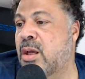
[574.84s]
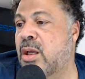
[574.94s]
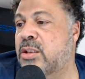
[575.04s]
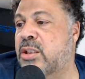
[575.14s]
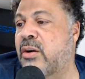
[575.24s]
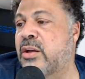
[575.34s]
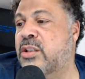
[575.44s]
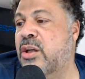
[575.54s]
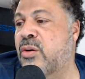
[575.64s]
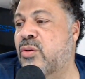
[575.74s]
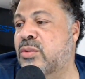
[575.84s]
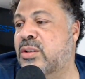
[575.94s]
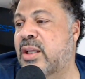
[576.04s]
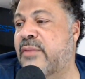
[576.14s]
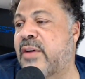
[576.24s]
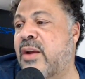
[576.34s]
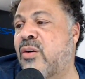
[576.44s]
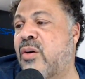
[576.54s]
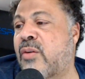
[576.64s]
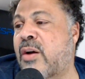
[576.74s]
Jerry Jones said veteran
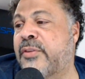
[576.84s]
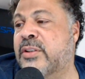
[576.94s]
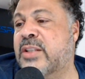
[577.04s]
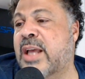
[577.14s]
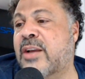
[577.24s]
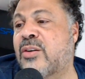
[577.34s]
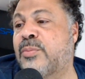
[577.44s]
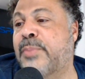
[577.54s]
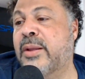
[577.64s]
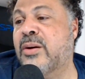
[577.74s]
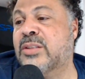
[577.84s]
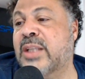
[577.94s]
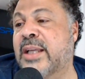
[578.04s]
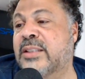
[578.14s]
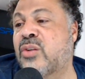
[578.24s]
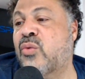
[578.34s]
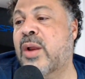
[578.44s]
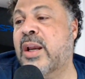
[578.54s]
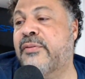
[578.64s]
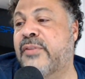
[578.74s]
offensive tackle Peters isn't
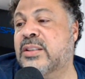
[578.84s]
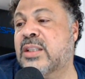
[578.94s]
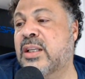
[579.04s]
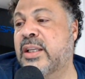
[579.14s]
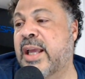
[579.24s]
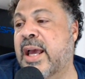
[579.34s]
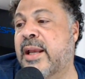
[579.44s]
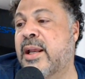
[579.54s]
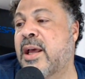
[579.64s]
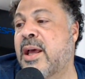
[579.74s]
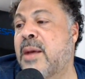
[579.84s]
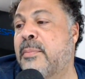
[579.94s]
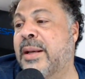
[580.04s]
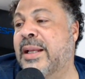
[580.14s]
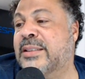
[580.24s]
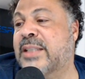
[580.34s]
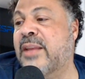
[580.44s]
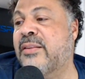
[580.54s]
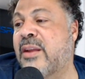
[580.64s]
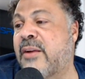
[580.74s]
ready physically yet, but he's
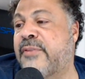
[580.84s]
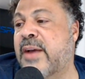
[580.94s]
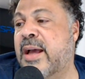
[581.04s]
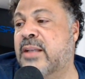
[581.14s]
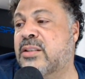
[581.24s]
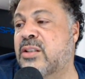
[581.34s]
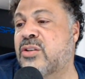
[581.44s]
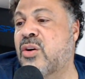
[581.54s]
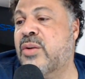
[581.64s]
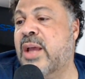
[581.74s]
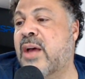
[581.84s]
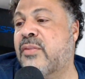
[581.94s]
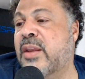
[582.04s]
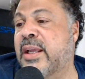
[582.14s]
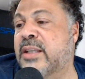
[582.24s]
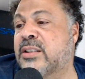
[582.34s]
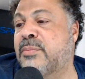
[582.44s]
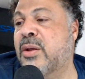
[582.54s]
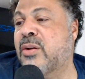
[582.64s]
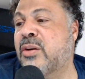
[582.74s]
getting there fast. There's no doubt that he has the
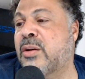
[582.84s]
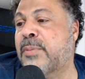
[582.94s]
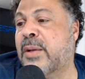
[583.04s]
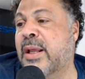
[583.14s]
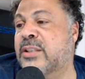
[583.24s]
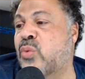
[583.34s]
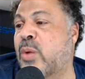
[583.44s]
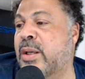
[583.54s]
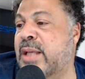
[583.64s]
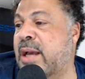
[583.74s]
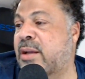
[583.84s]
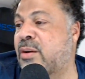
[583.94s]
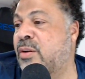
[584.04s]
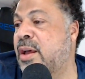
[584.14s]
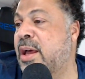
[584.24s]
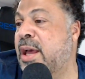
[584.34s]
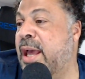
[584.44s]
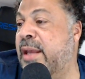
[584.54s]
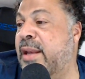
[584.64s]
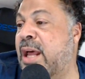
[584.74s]
ability to play swing tackle,
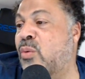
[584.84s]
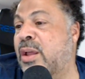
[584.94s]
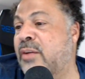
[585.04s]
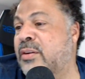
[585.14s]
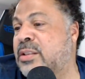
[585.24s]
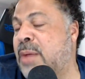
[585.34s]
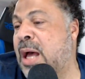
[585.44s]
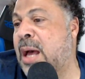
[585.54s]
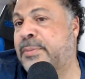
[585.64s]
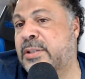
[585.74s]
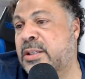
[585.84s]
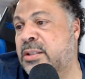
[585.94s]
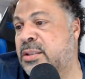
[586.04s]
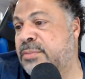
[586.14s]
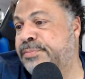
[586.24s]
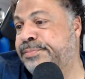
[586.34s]
and that will give us some options.